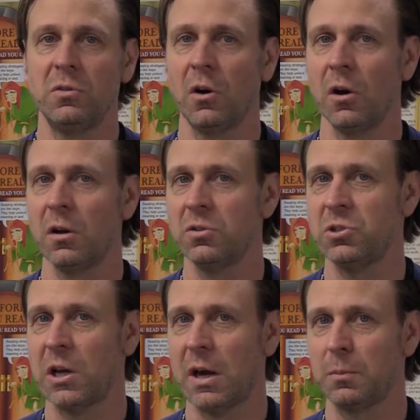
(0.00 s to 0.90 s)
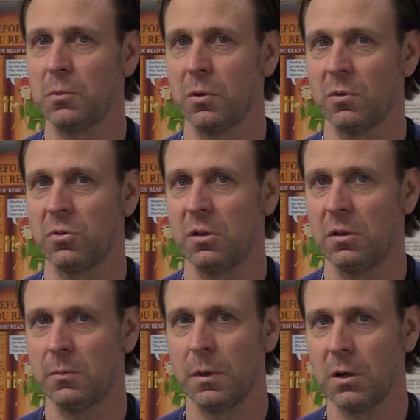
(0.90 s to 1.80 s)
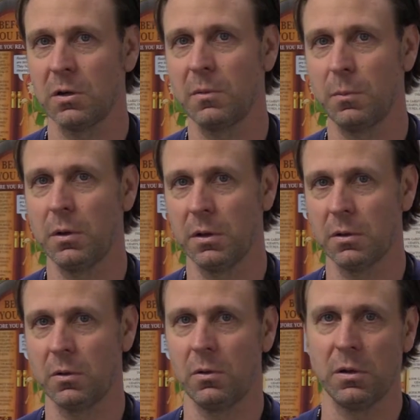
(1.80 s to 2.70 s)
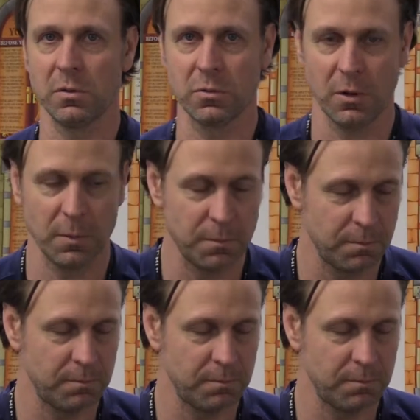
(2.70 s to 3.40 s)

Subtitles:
dark chapters in American political history.